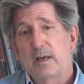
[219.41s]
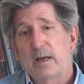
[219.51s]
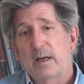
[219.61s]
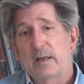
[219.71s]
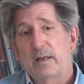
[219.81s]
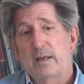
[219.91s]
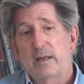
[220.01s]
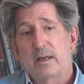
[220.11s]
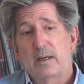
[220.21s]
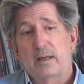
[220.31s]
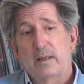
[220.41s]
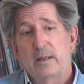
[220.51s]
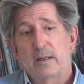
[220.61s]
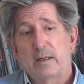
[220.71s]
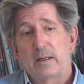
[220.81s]
And
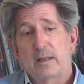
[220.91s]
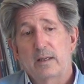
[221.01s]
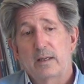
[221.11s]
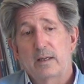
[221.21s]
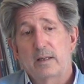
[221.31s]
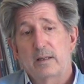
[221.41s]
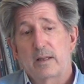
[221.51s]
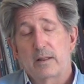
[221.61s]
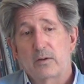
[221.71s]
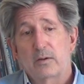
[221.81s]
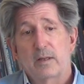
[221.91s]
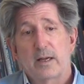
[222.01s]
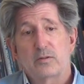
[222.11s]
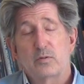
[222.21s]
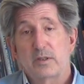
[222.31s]
the 3rd
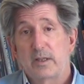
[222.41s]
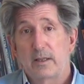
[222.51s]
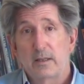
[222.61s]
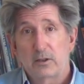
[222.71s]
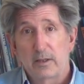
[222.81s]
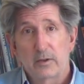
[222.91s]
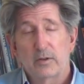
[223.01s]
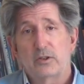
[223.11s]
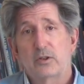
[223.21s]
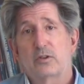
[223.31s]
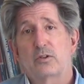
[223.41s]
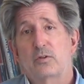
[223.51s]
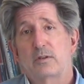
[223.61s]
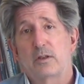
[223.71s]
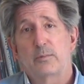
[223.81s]
class was English literature, so
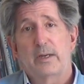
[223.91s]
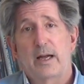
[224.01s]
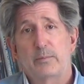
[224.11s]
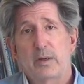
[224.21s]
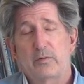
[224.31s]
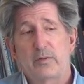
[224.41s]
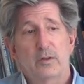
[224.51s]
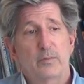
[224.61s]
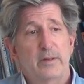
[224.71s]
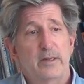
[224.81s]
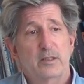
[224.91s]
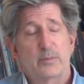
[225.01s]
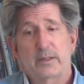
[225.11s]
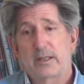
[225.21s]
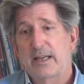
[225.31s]
it was a little bit out of my field, but the
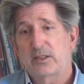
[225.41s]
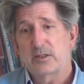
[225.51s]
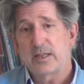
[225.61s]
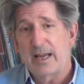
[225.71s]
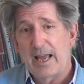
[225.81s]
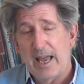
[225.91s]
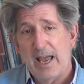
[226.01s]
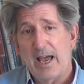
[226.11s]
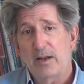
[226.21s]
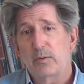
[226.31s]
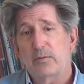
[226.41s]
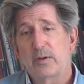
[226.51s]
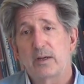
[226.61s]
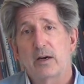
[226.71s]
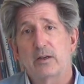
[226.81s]
expectations I had with
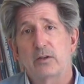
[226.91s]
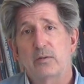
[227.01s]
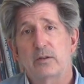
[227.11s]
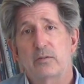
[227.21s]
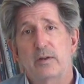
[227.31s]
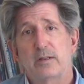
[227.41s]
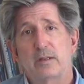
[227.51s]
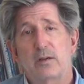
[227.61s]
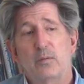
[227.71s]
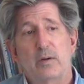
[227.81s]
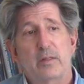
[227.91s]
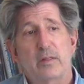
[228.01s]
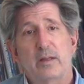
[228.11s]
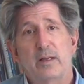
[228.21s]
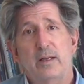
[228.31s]
regard to interfacing with
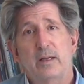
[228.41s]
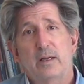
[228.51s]
the